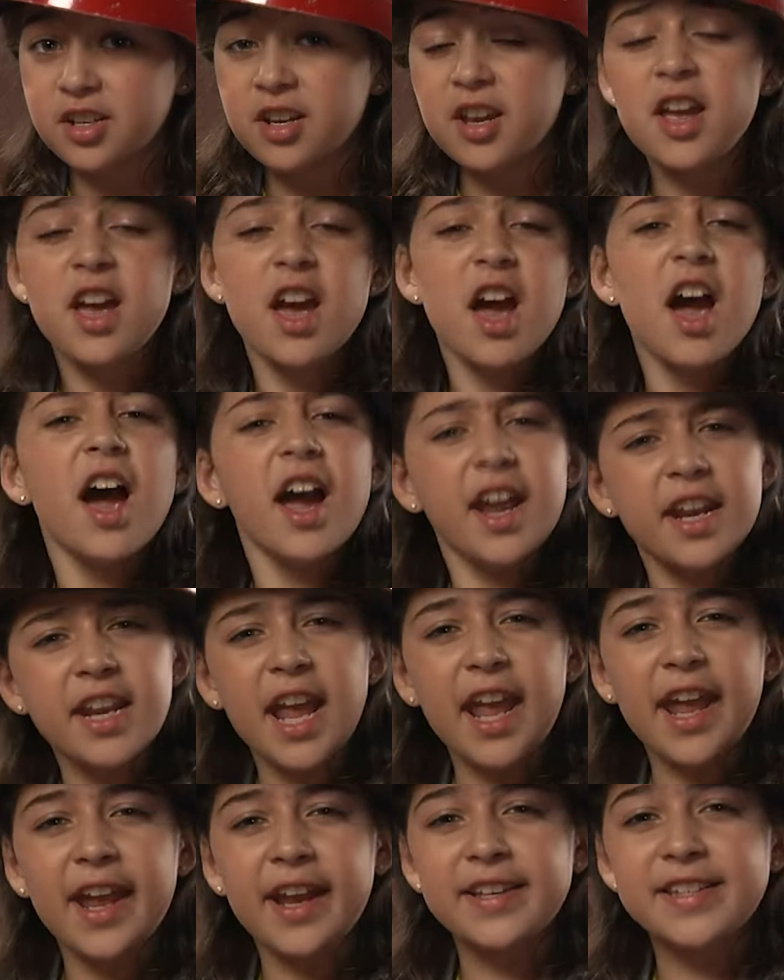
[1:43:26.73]
An
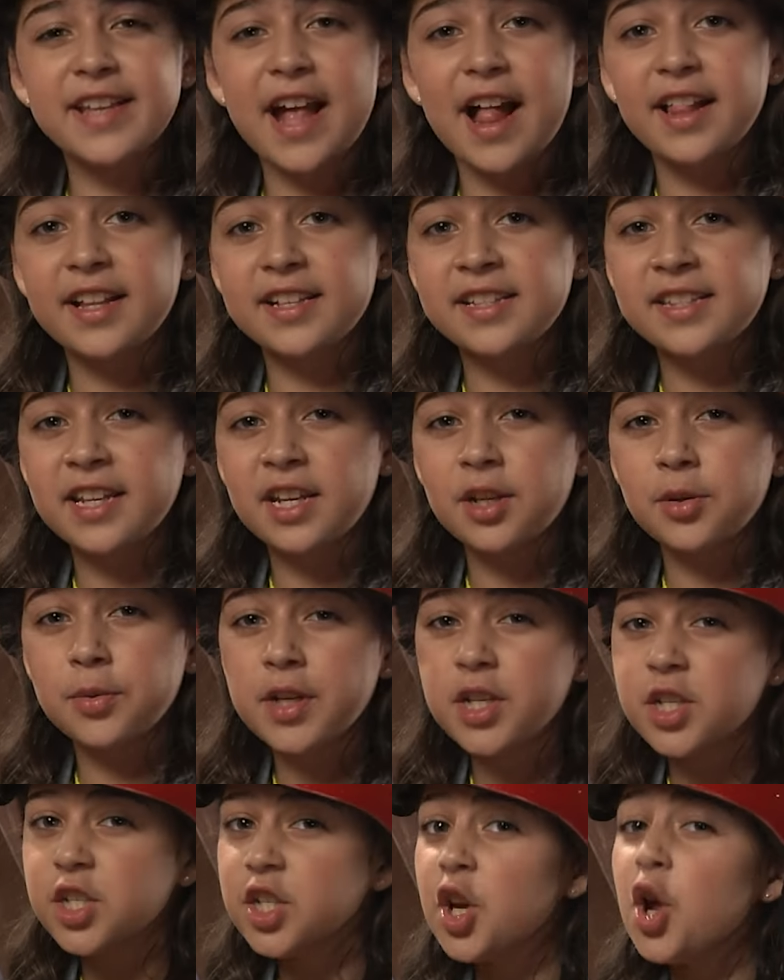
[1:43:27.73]
egg salad
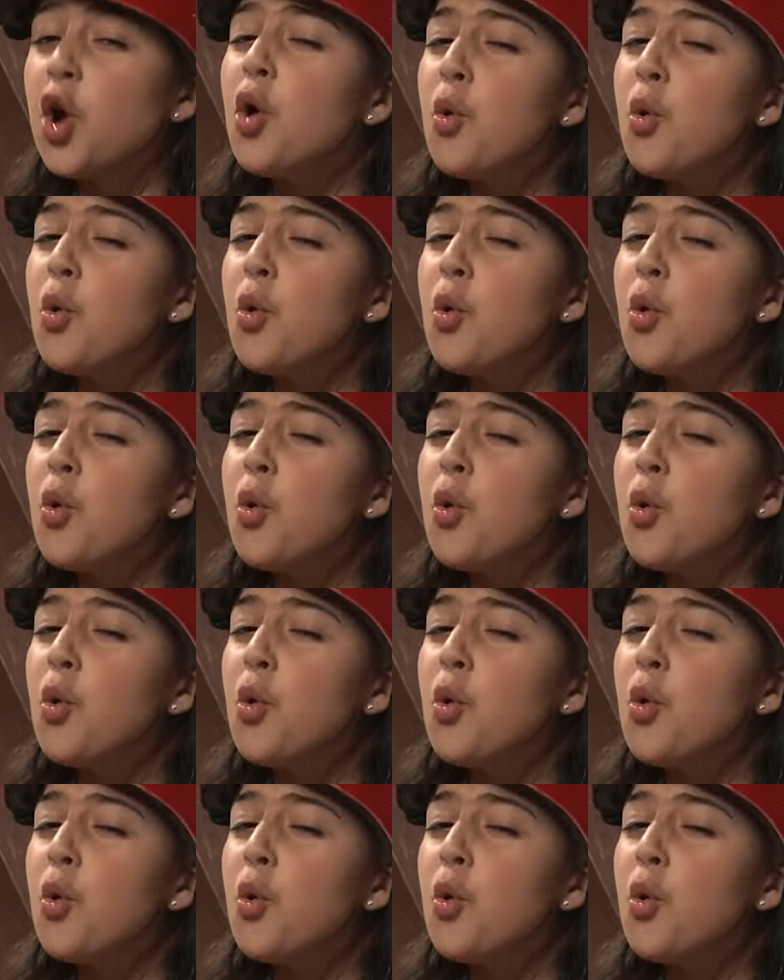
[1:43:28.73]
sandwich